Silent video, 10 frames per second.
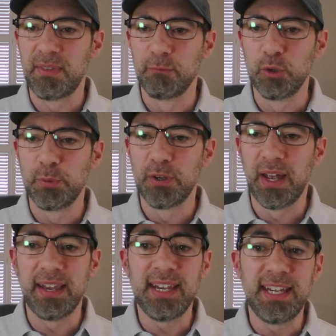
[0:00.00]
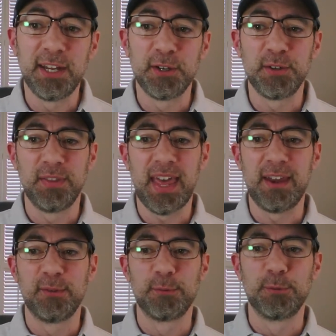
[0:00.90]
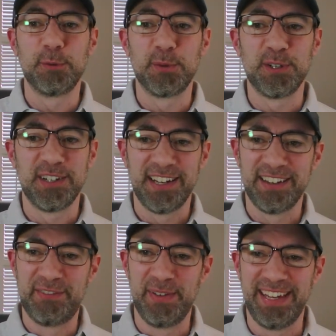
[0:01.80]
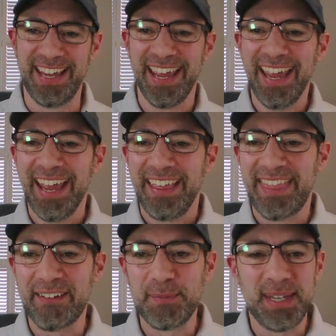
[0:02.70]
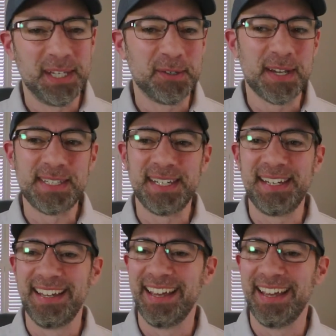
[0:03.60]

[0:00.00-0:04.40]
Rumor. I didn't hear that rumor. That would be interesting